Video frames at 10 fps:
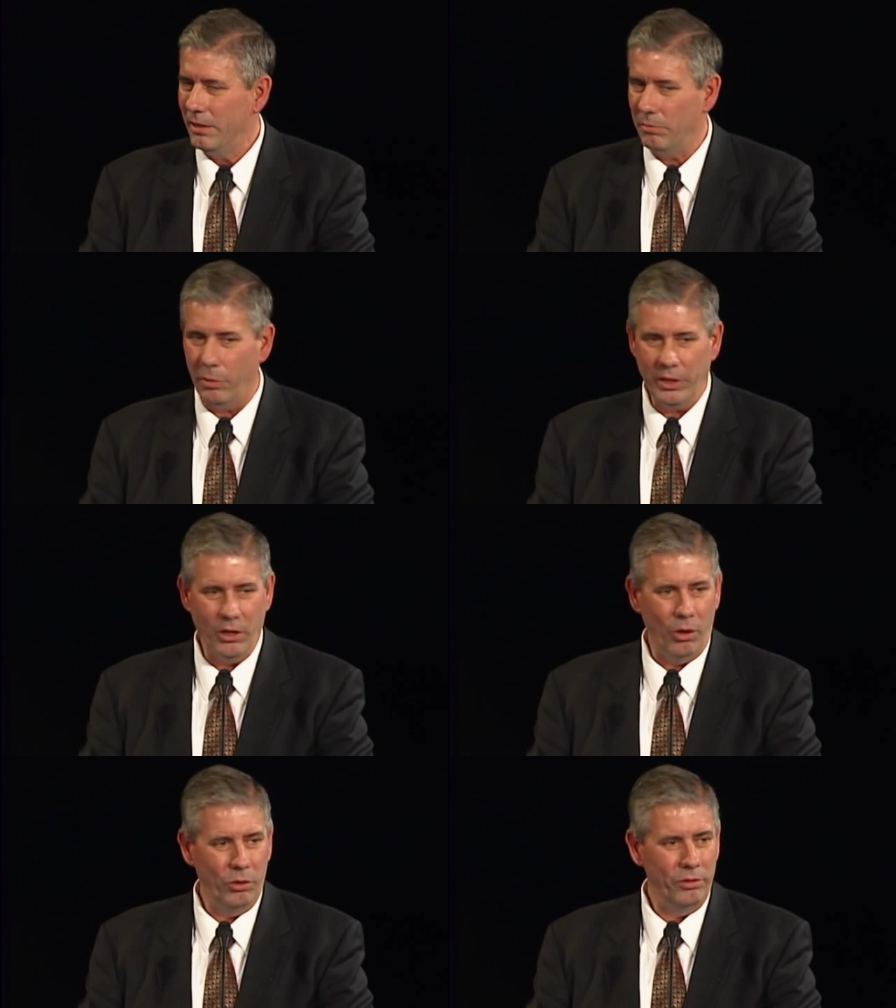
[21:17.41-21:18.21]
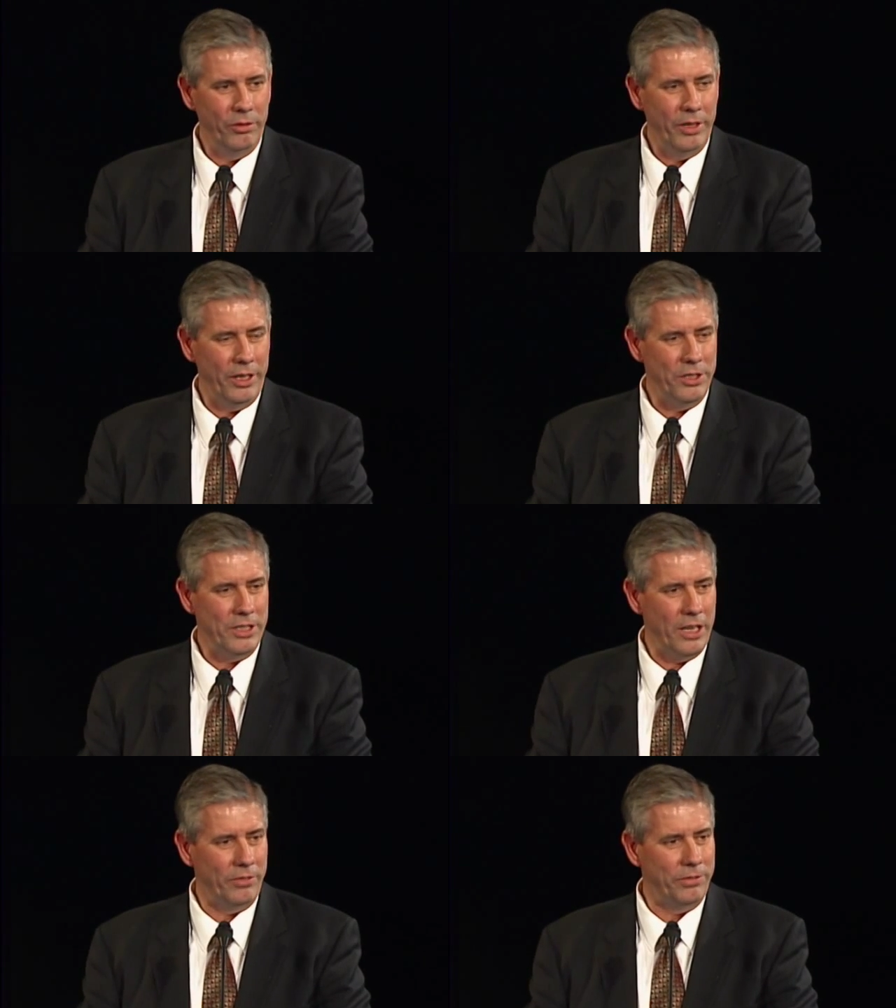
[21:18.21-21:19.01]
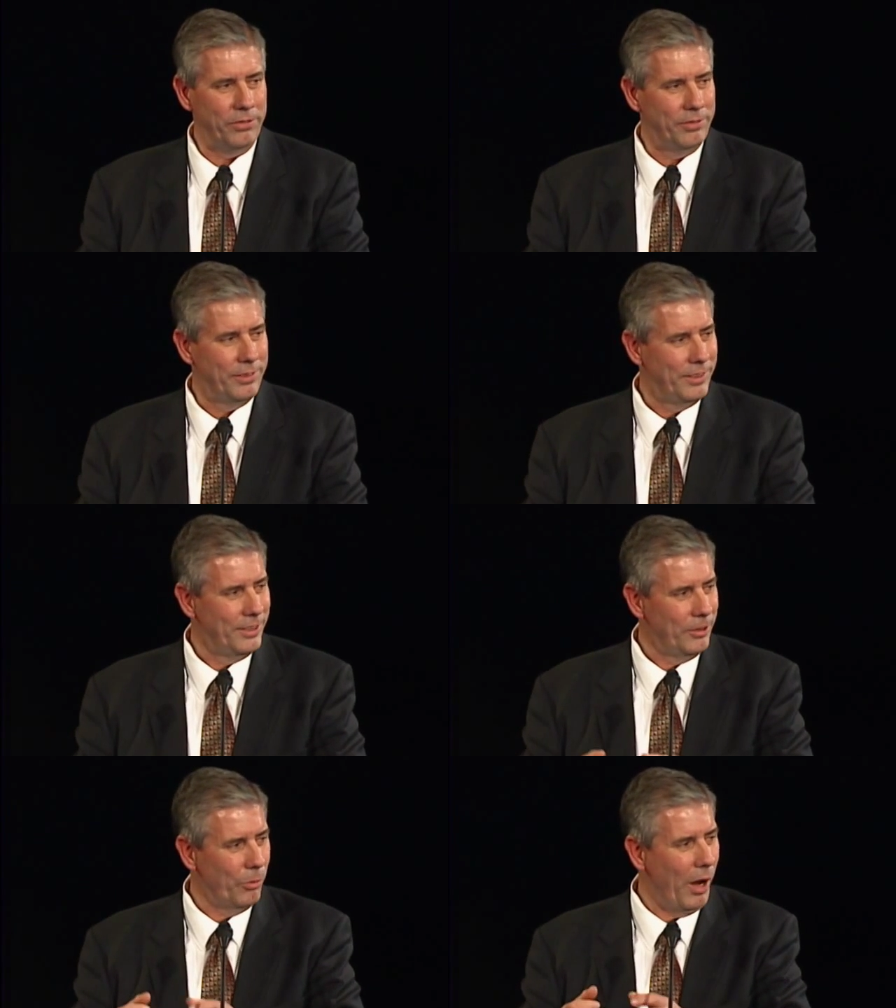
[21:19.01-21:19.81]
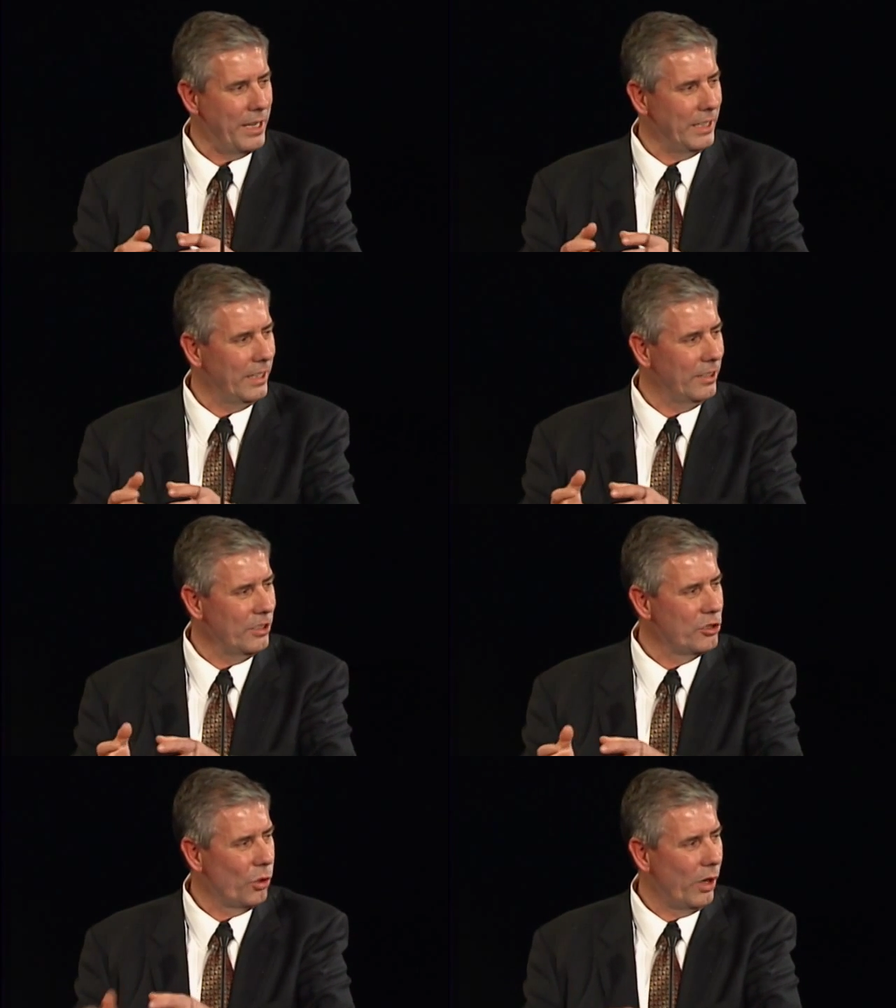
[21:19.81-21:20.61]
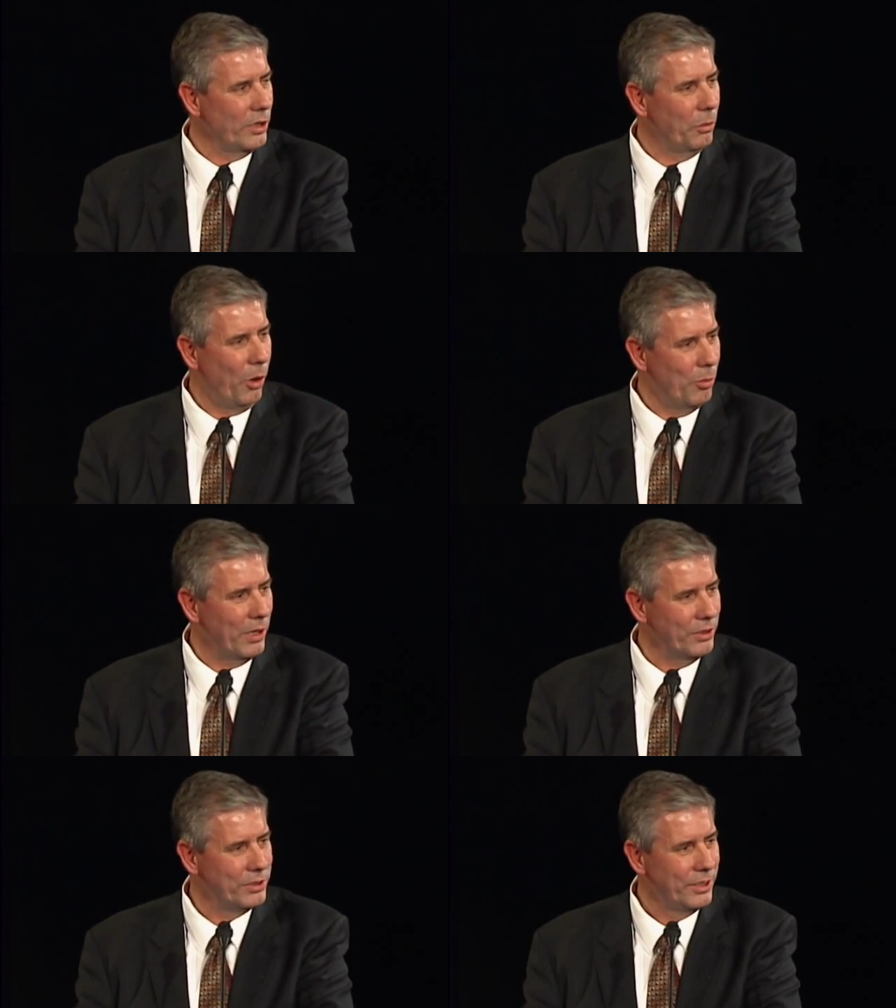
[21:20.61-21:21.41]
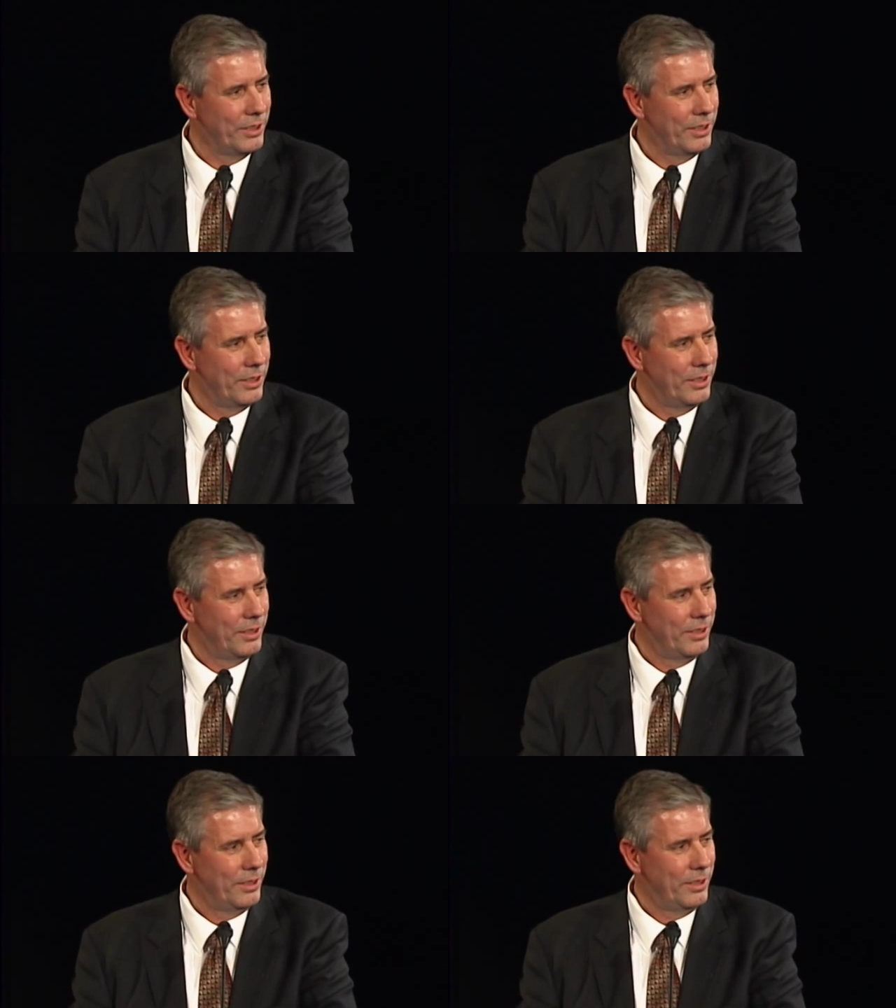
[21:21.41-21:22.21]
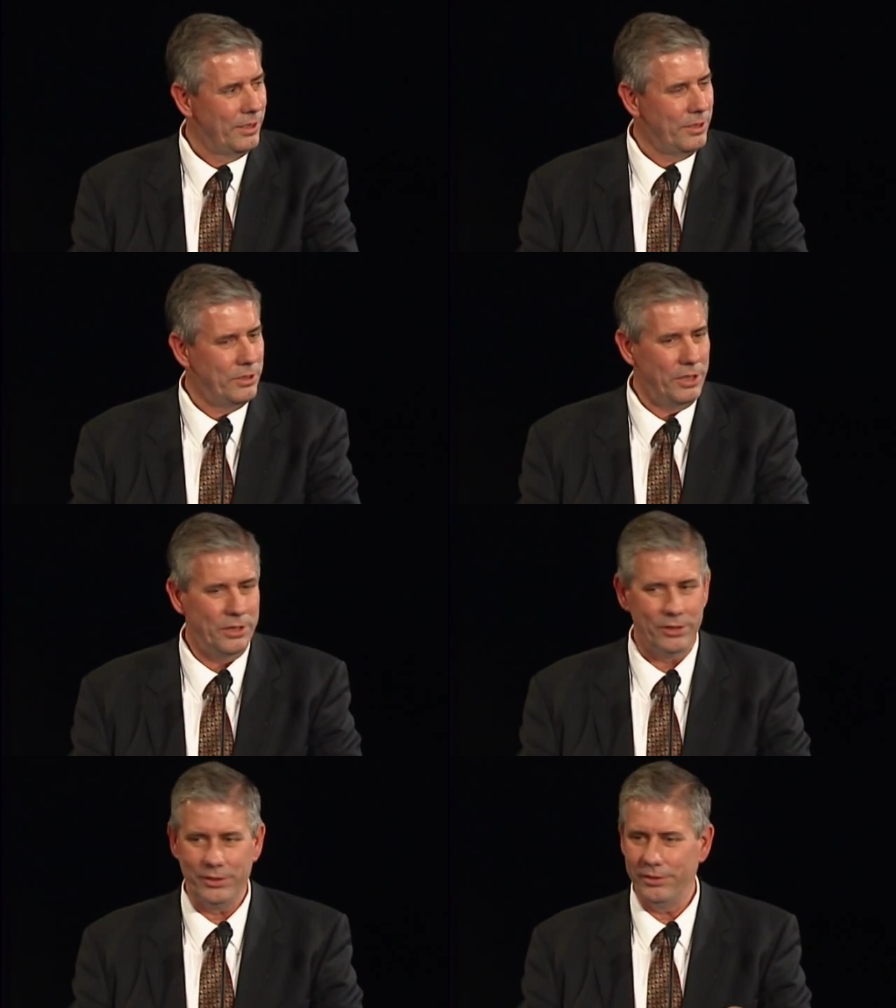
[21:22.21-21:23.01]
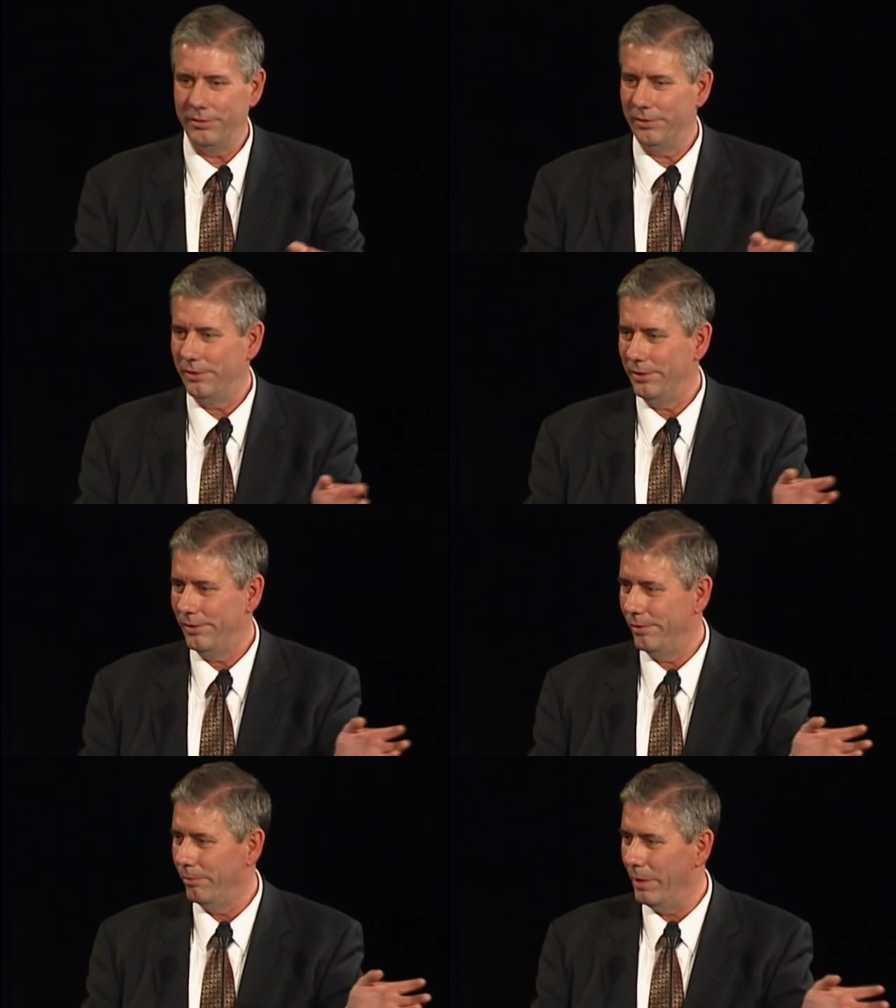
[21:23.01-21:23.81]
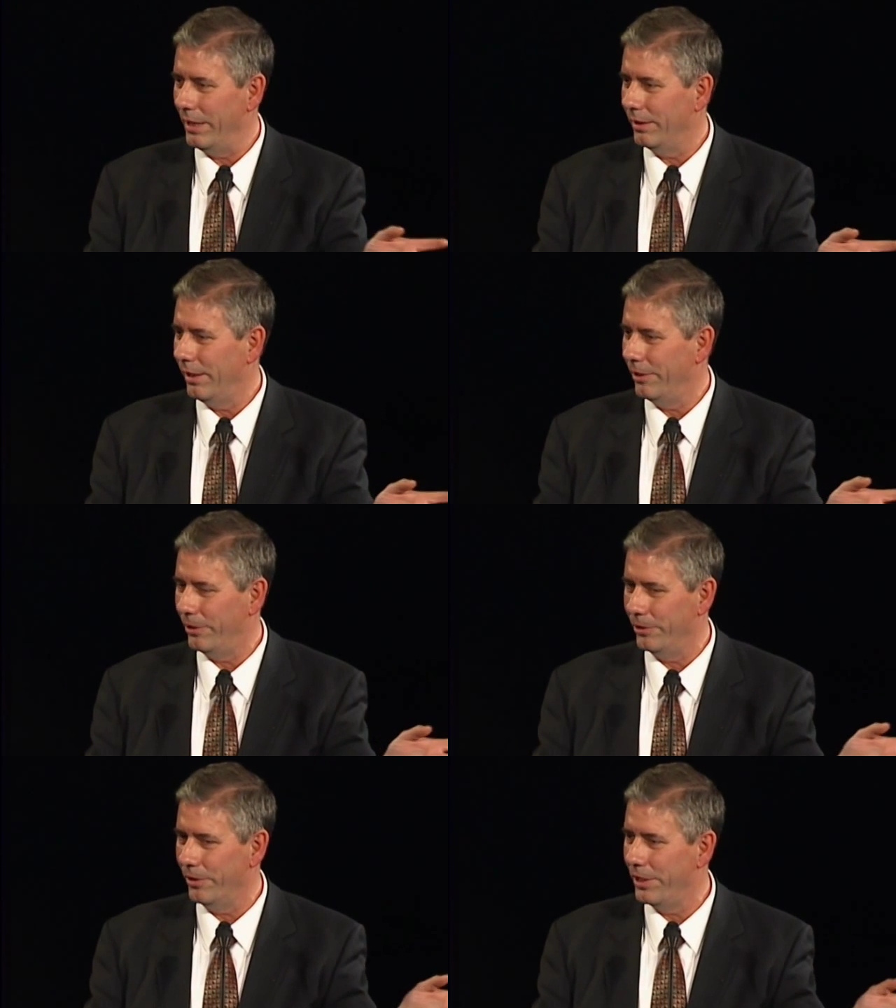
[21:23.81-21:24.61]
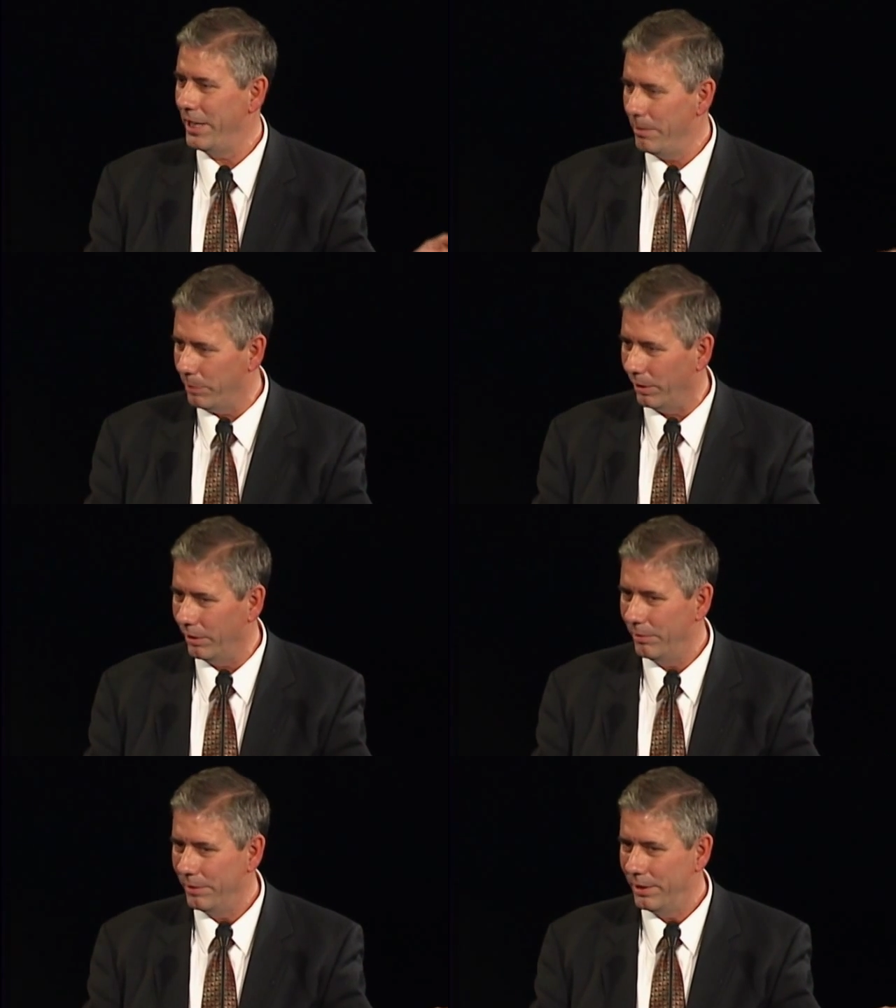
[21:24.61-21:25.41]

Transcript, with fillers: But we know that instead of riding in and destroying the Romans, Jesus went and turned to the temple.